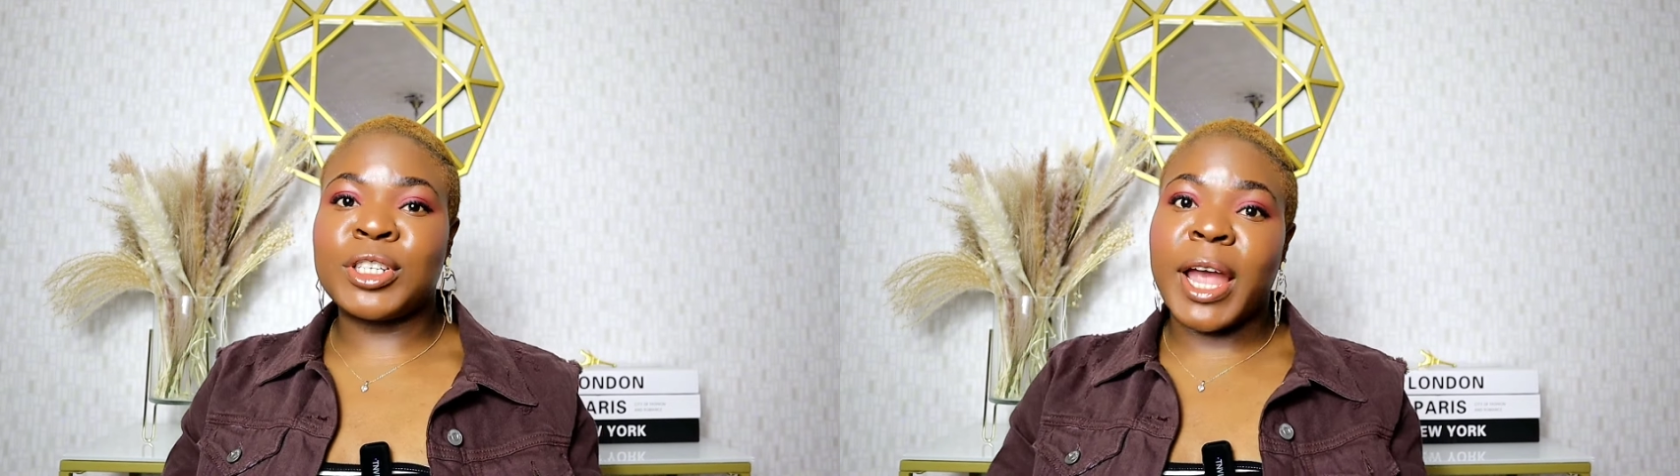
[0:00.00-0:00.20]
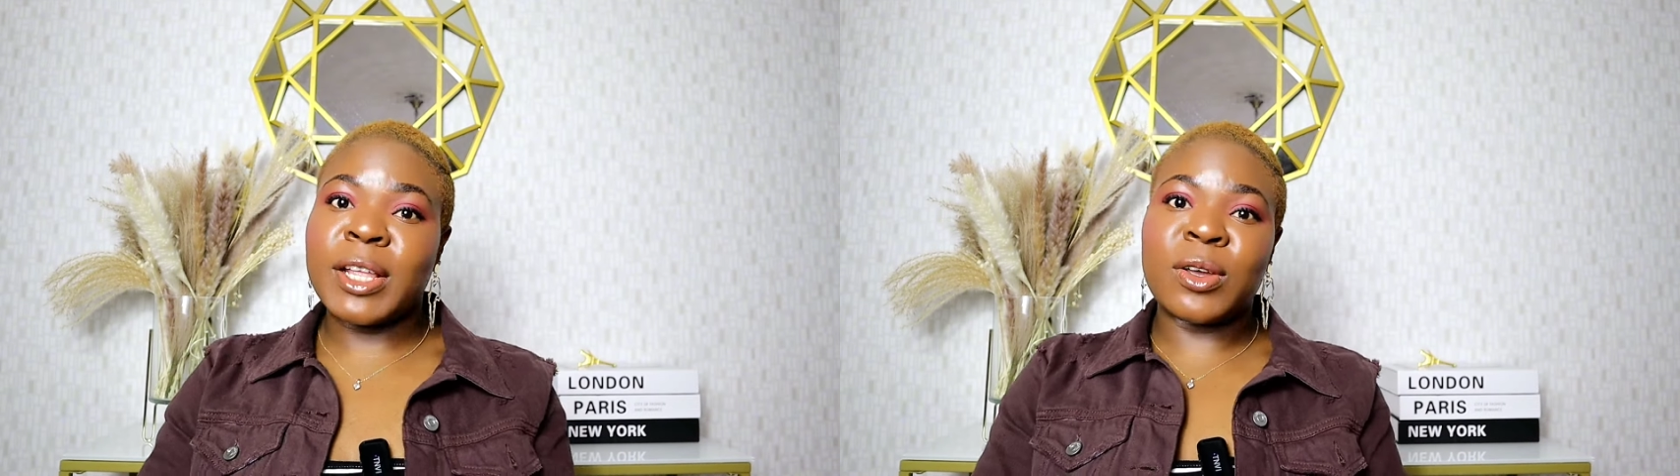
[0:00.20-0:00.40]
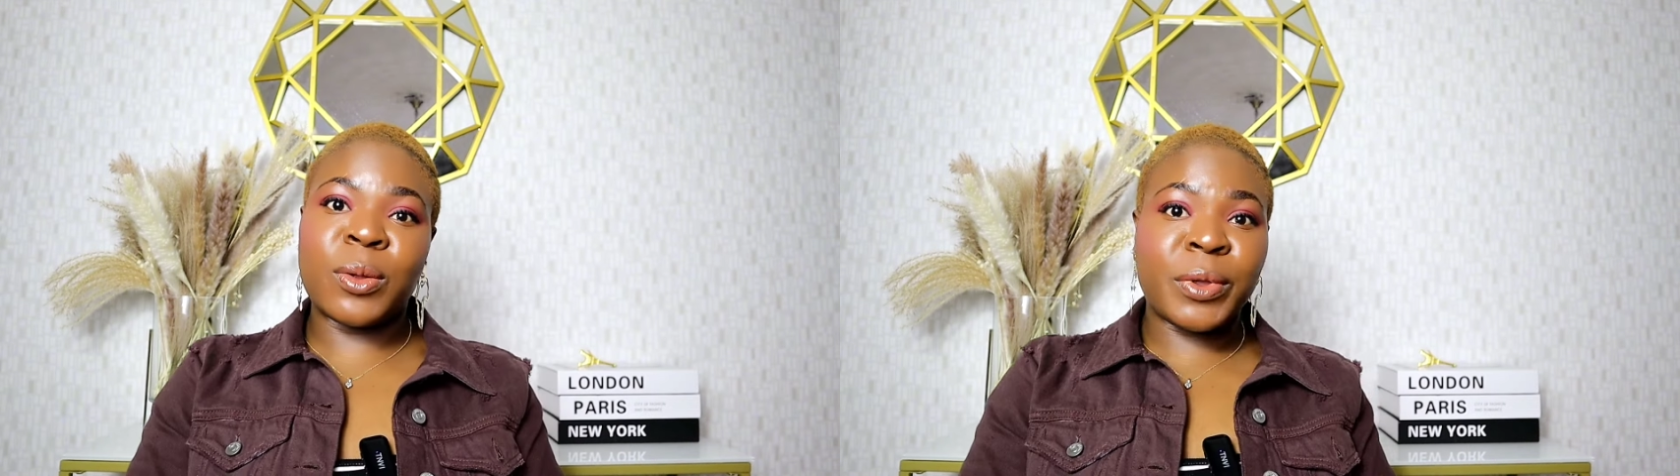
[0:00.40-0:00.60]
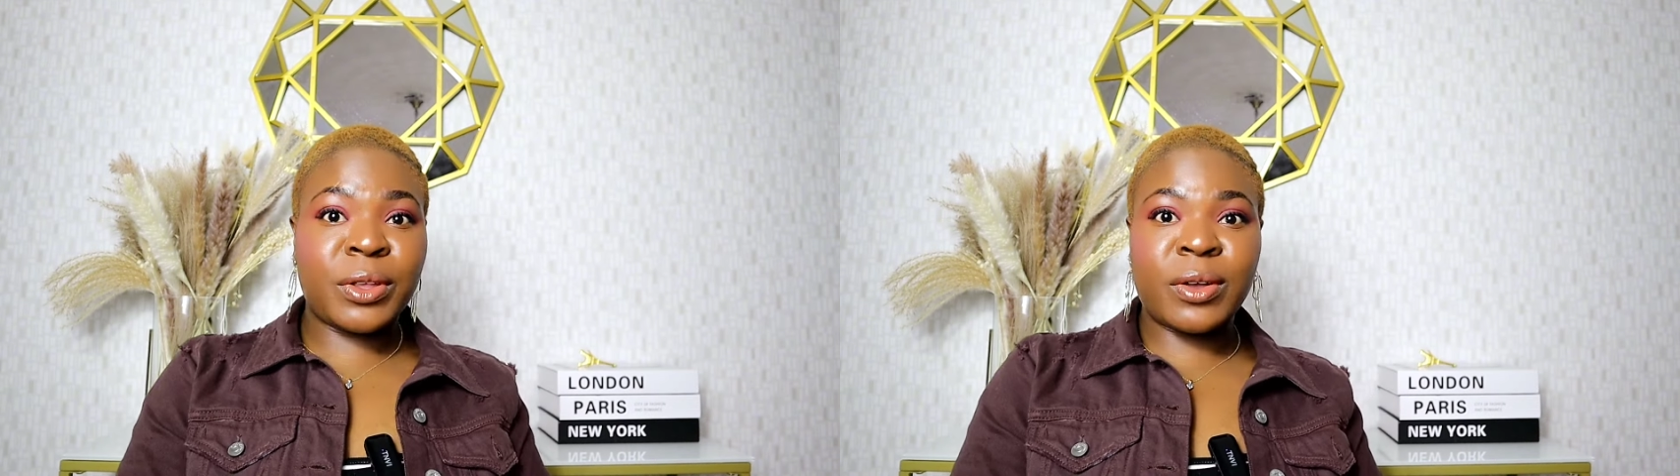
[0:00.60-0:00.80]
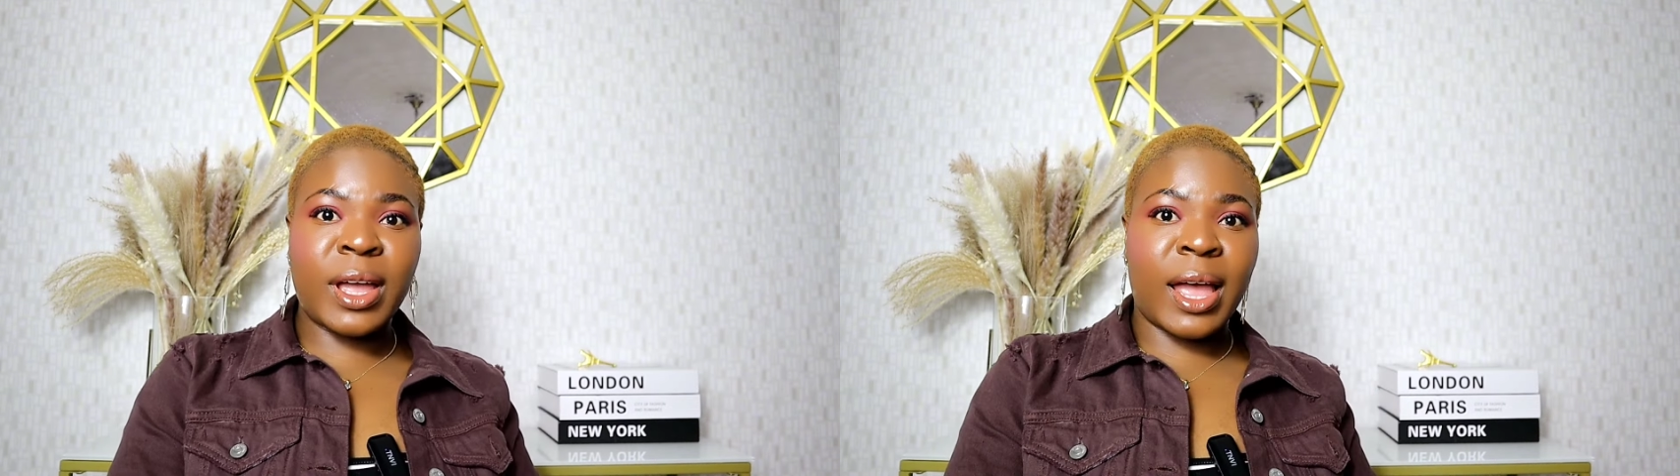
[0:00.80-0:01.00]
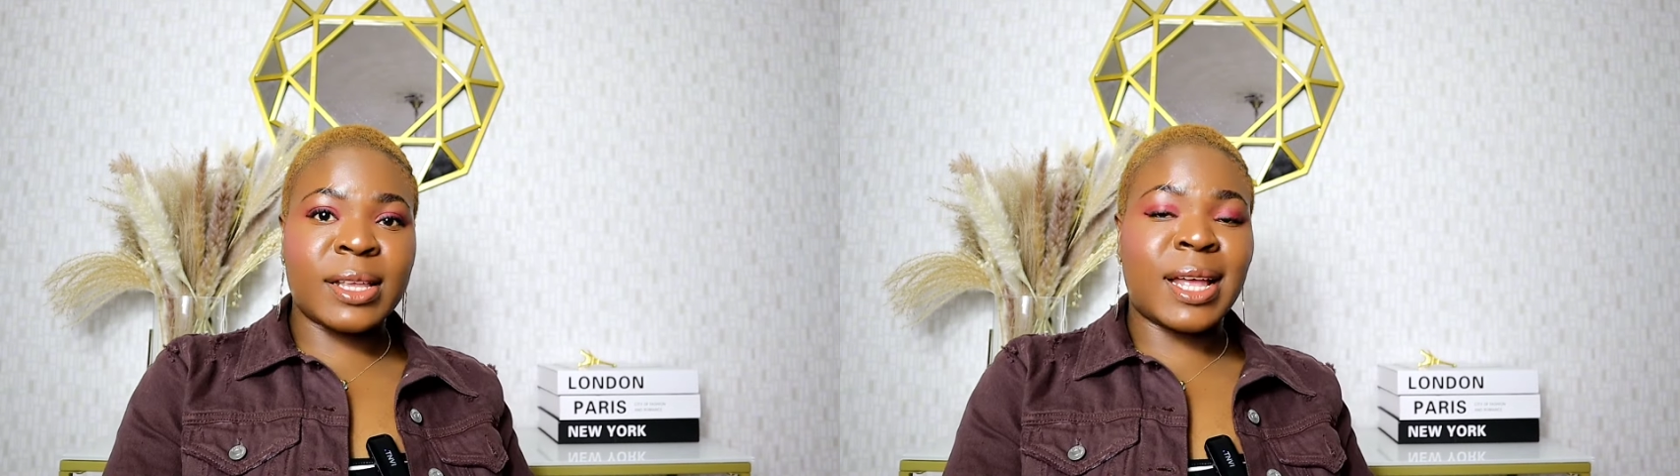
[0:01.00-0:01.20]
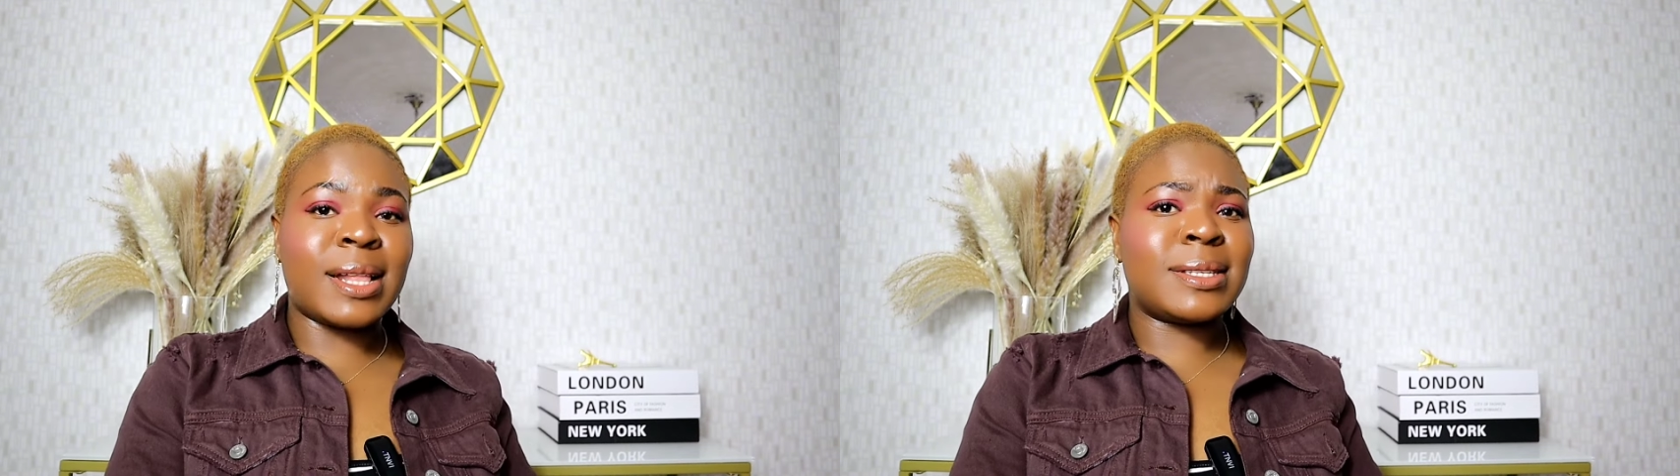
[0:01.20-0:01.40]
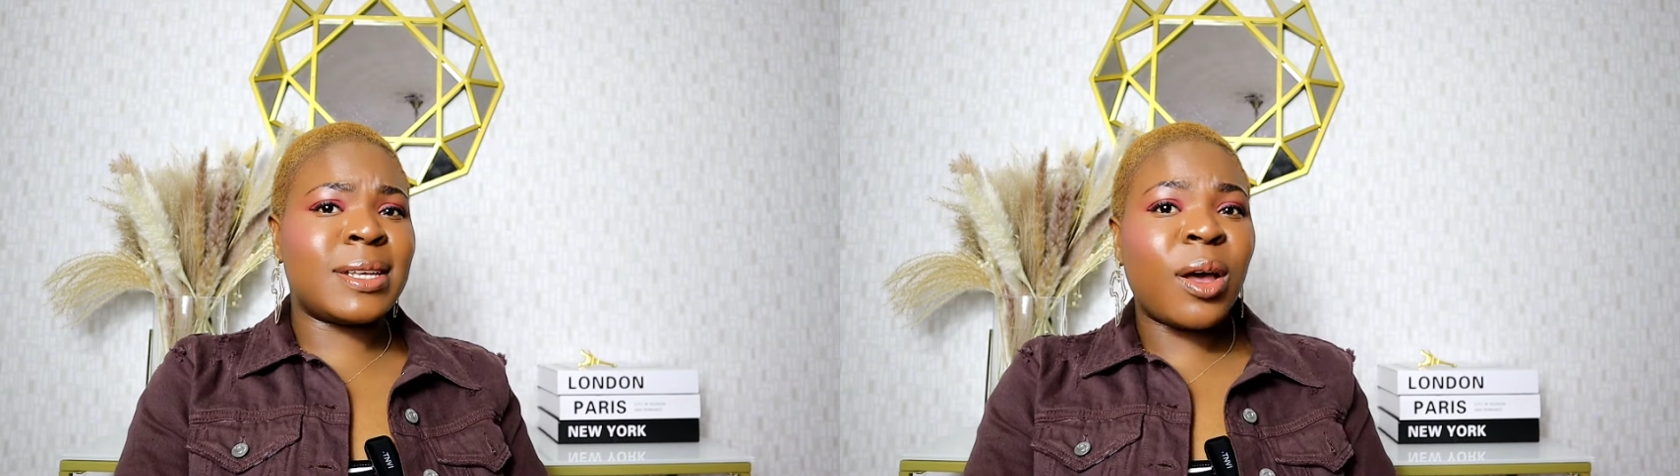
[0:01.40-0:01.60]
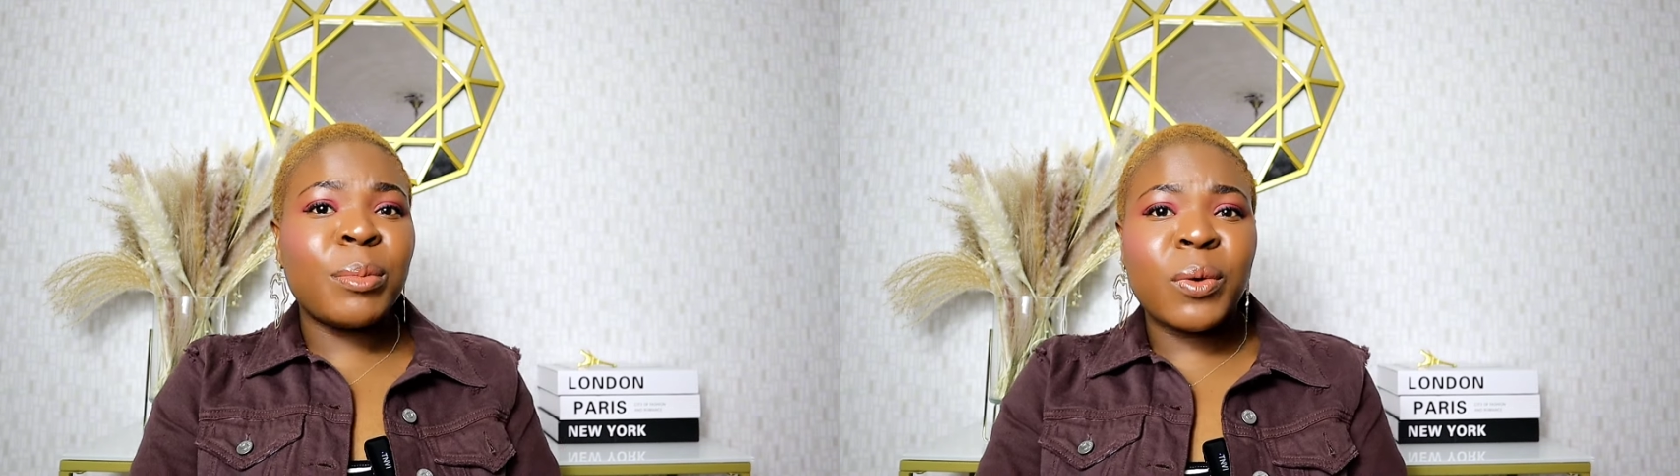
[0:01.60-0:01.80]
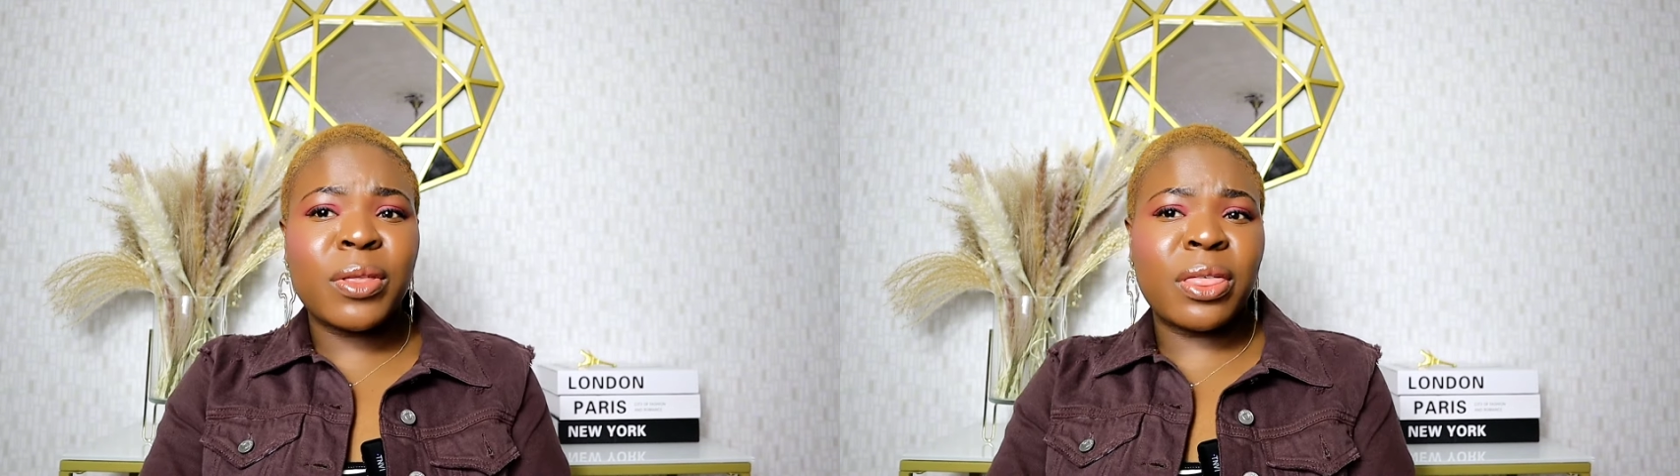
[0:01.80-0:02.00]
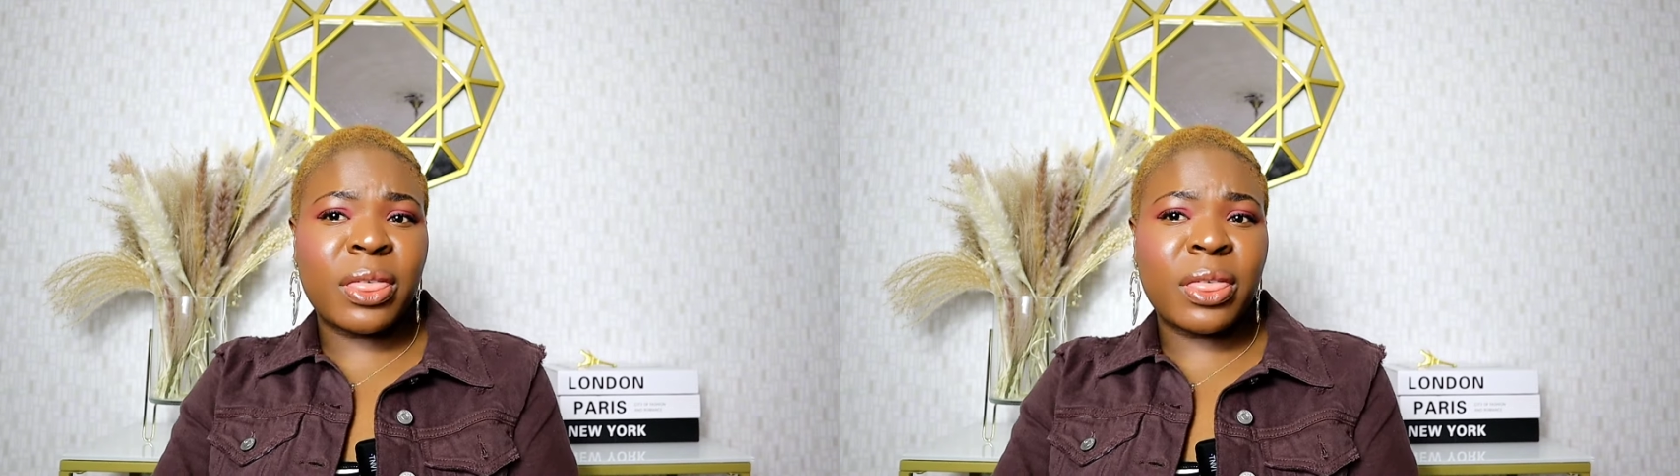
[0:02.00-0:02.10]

try it on with you guys and tell me what you